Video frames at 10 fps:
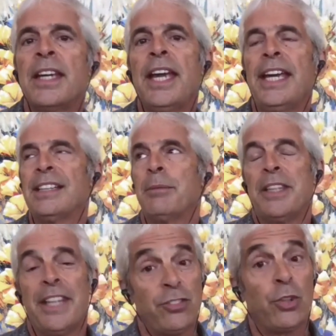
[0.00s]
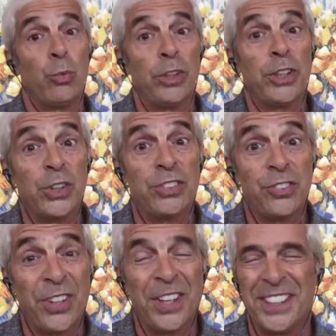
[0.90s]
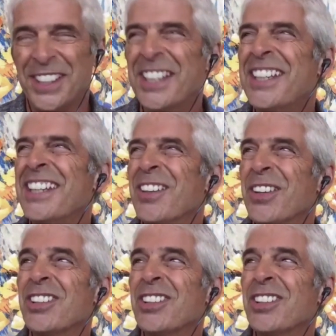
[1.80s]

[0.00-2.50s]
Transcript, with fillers: And I mean, that's a really good study yeah.